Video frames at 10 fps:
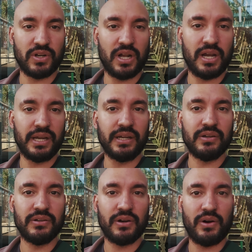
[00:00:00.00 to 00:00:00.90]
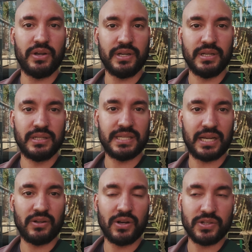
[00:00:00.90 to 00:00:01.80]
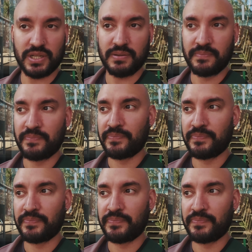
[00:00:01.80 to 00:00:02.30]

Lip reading: relying on technology.